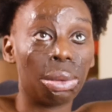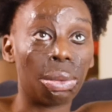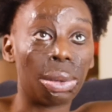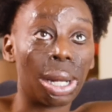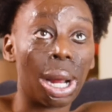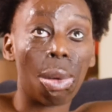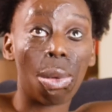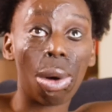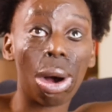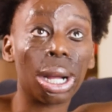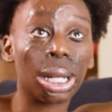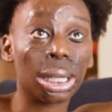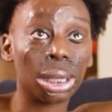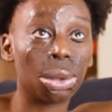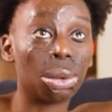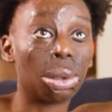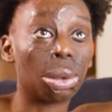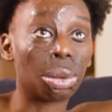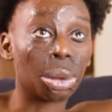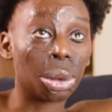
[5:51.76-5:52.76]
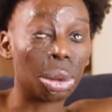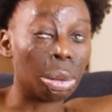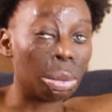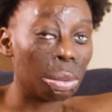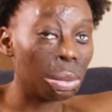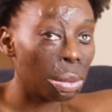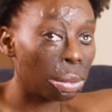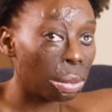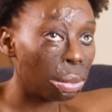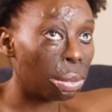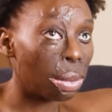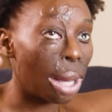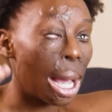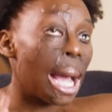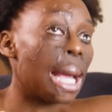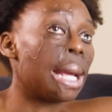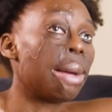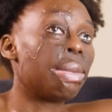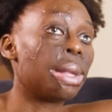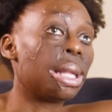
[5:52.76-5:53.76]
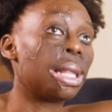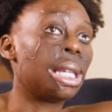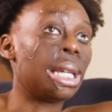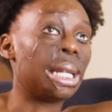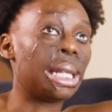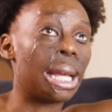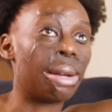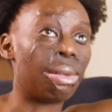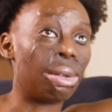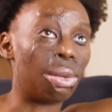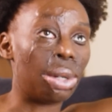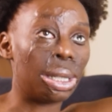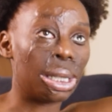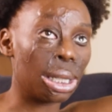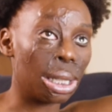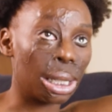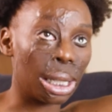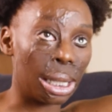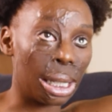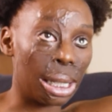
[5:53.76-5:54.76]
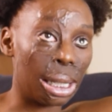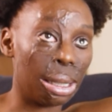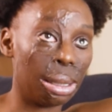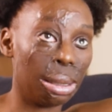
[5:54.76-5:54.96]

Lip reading: When I walk into a room, I am the thing that everyone's looking at.